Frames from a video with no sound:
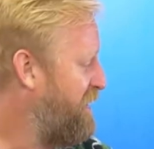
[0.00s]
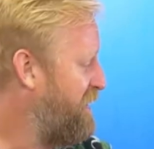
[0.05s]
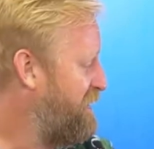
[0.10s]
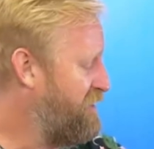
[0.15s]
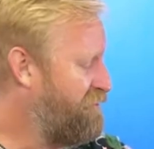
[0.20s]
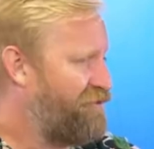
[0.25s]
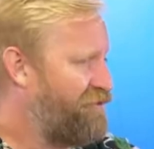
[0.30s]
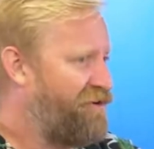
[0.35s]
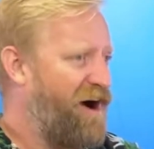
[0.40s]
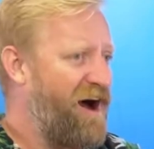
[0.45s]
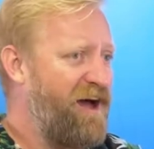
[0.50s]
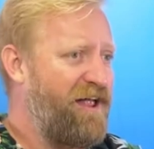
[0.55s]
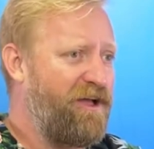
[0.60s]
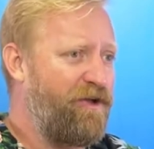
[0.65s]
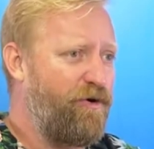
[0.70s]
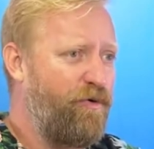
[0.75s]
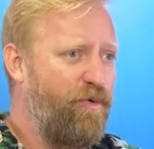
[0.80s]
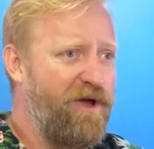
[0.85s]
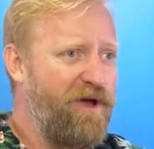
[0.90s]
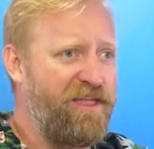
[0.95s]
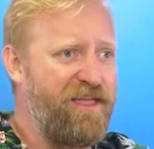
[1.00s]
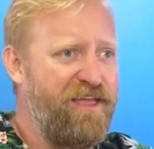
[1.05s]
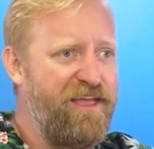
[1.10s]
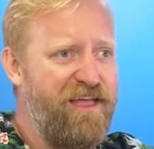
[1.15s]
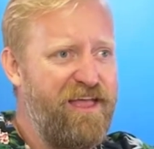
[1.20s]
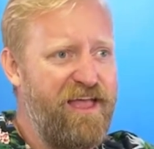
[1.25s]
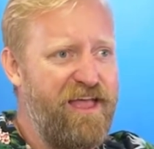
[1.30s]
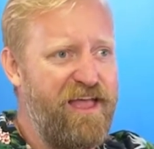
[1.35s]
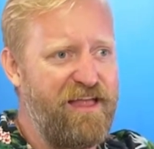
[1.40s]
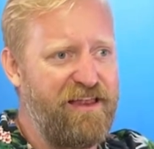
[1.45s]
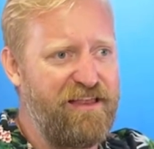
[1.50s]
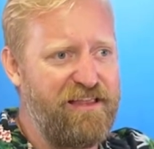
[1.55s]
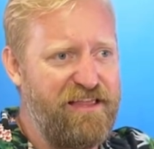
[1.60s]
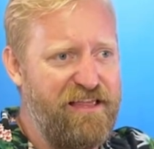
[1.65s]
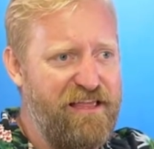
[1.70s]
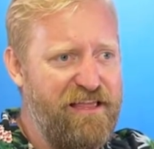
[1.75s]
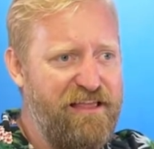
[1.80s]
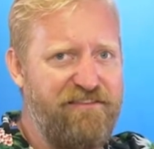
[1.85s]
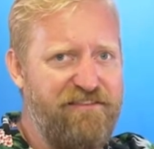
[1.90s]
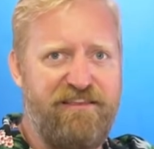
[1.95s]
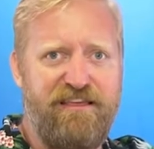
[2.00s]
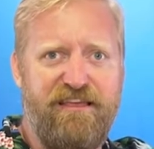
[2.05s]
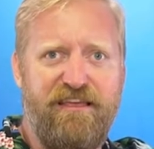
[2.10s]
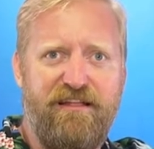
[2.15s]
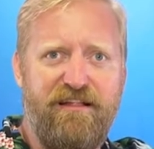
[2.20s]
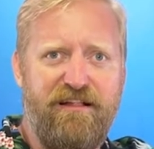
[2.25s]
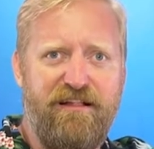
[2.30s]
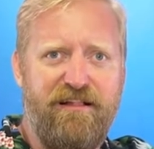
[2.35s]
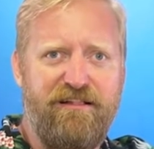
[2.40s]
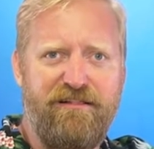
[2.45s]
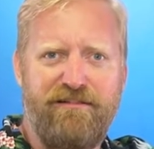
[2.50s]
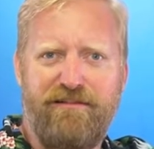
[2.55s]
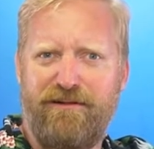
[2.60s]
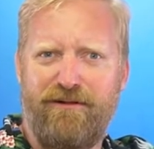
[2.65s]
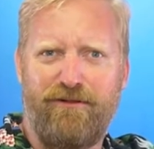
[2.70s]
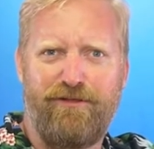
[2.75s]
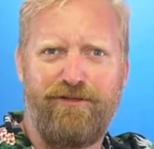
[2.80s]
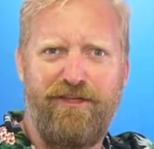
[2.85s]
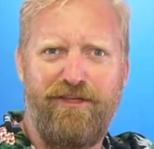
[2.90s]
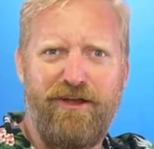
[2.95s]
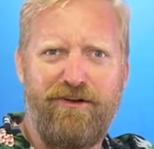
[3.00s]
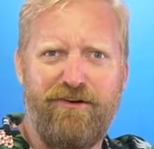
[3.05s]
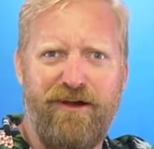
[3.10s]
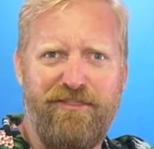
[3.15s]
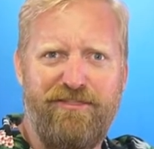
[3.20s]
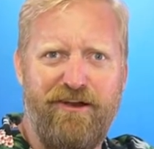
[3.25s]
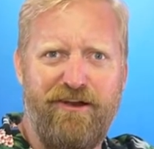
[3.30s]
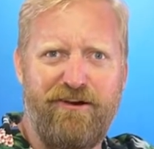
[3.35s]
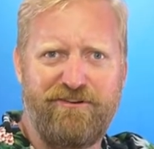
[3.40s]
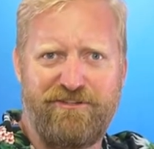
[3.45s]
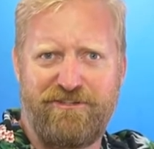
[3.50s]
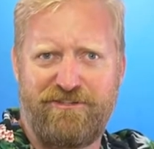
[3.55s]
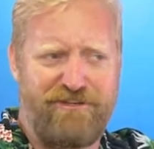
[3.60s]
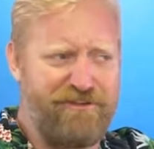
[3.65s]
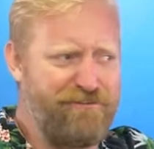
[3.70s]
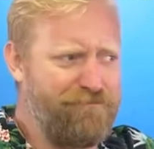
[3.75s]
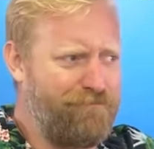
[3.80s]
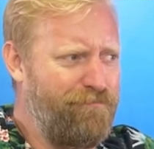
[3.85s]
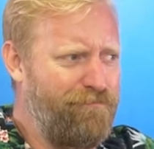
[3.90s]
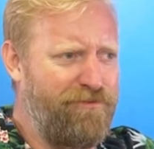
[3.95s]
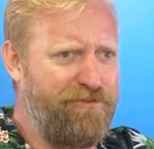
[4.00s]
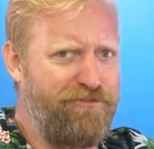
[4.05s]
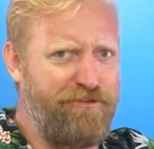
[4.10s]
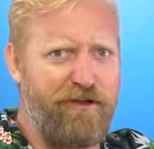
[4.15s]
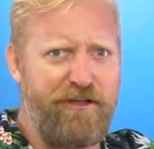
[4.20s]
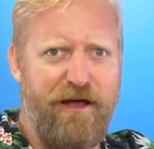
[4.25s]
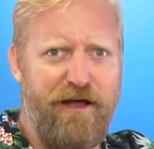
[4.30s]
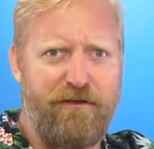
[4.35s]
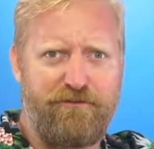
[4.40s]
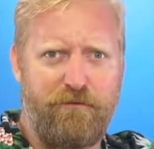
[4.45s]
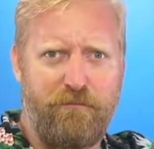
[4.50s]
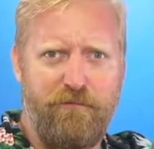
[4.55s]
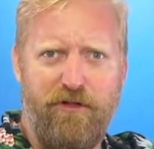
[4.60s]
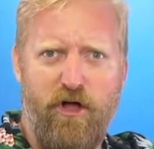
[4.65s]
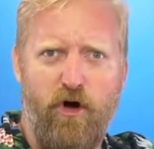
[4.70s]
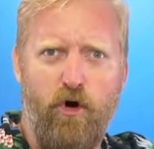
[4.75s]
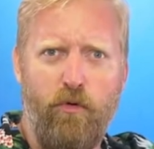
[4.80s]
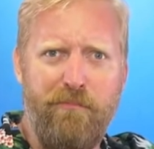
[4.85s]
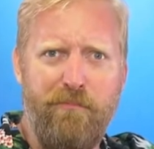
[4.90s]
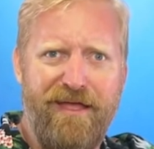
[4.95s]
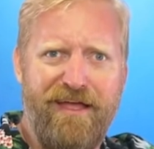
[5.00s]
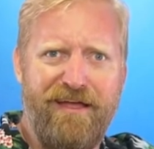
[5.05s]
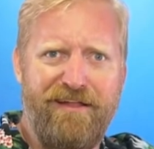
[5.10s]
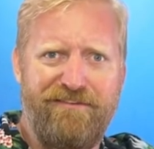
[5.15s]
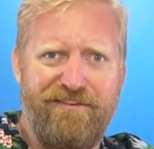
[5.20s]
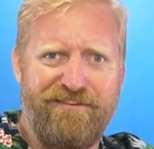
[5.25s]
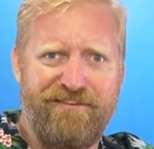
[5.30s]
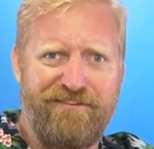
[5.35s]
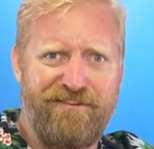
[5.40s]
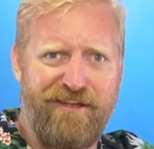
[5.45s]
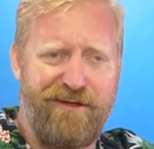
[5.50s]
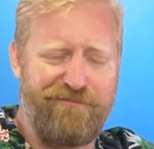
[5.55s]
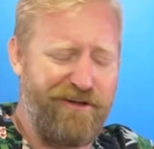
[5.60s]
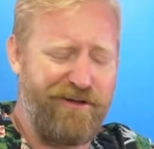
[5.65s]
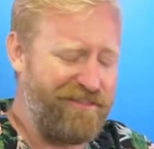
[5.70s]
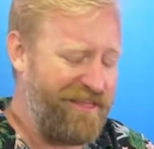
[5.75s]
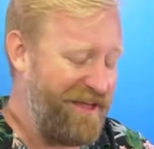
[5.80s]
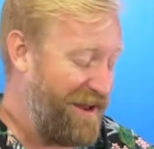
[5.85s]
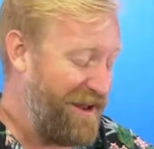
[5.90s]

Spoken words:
You've got a quick and easy little thing right there to just suck out some low mids and stuff like that.